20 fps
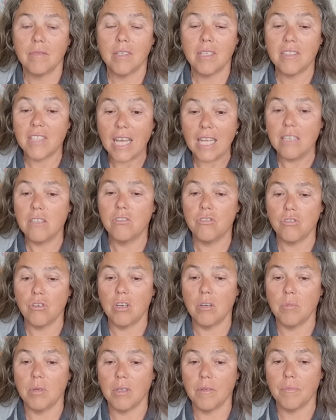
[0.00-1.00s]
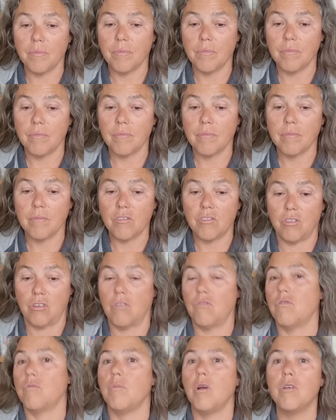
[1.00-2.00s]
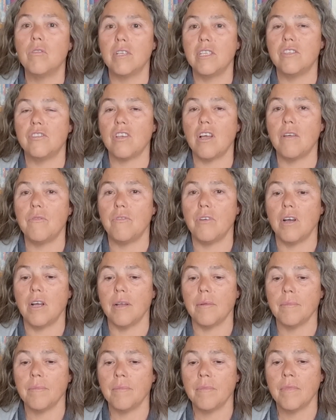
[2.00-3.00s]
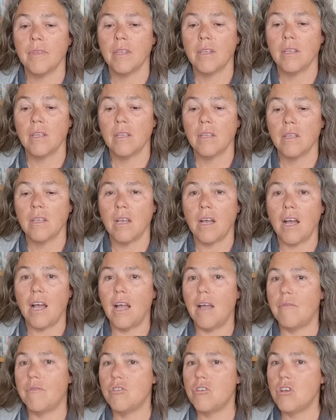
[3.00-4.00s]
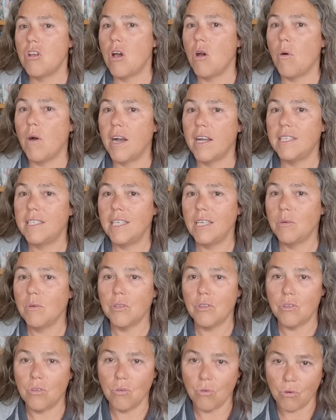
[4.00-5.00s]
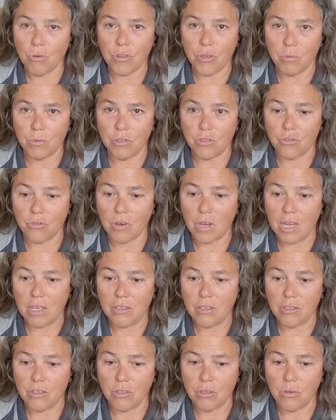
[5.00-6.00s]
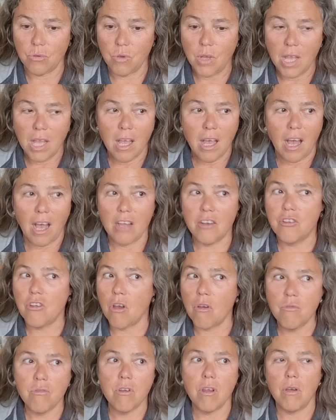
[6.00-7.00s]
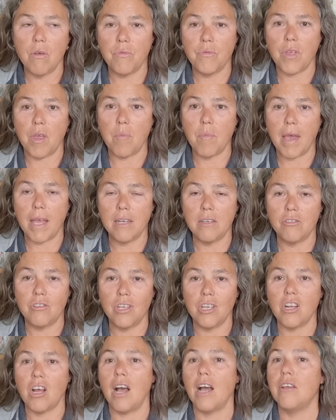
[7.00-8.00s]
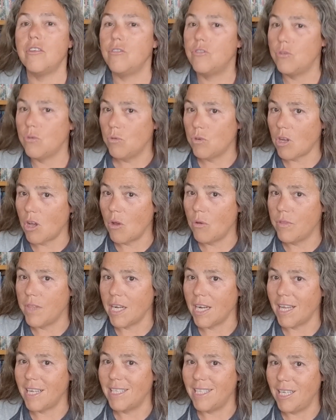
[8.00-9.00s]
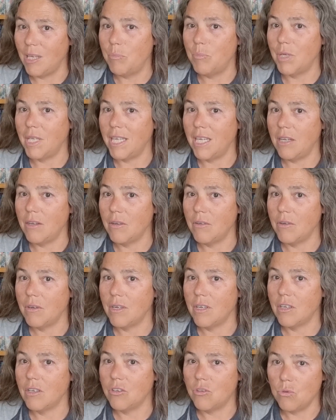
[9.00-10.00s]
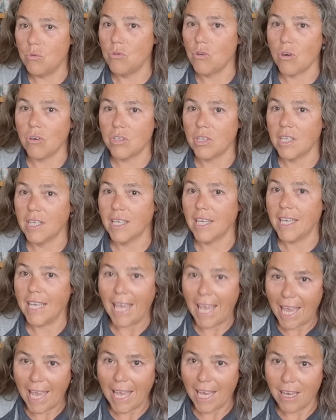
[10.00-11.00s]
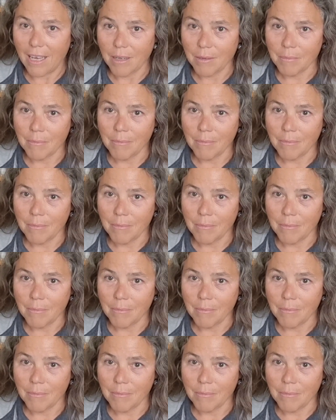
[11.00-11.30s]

It's unenjoyable. It's not remotely sci-fi. I have no idea what the author was trying to do. I don't know if they managed it. I do know that I deeply do not care.